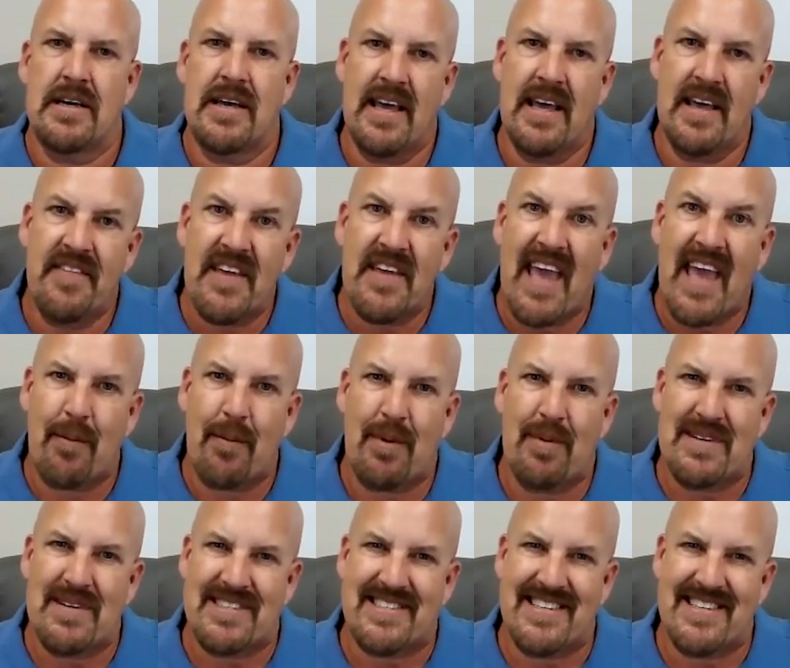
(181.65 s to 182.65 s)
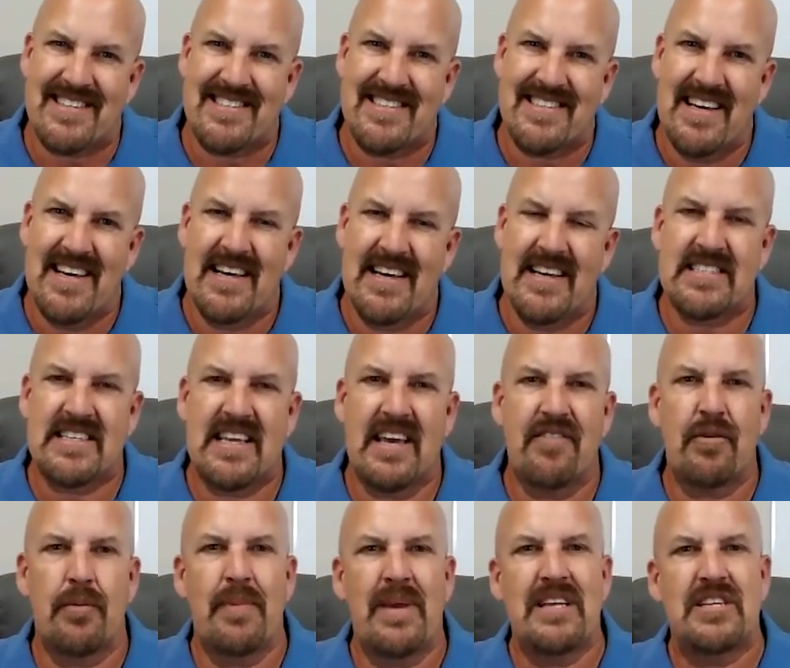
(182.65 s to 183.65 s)
in the cabinet business, has
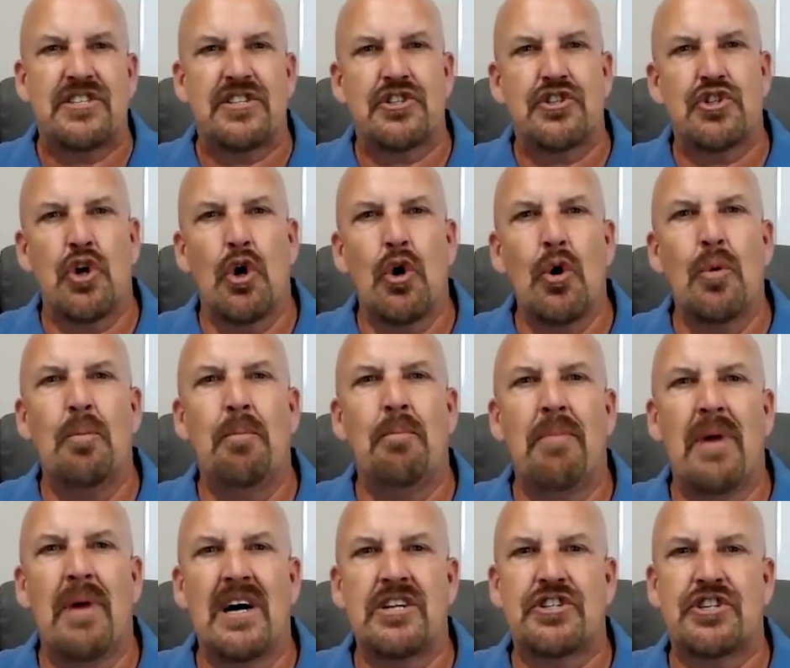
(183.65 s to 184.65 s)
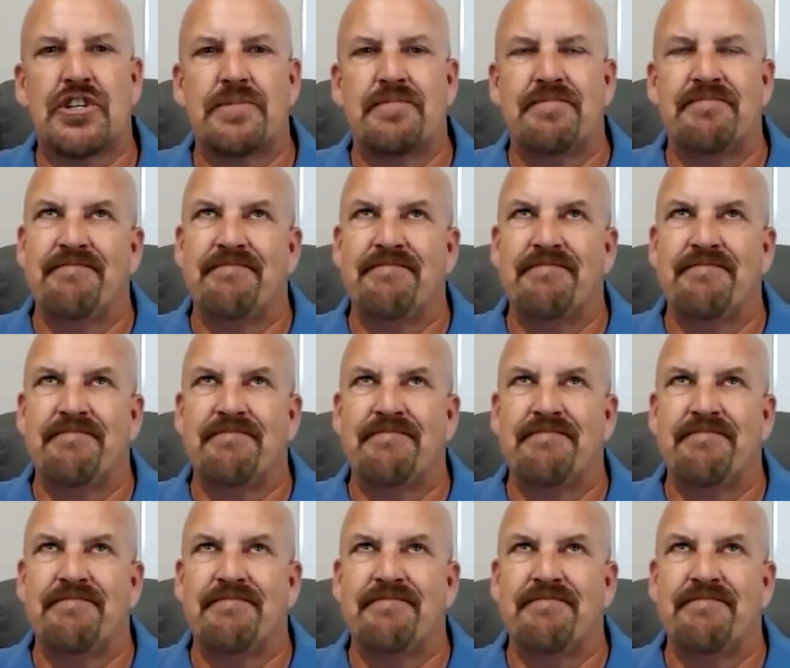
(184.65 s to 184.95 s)
given me so much,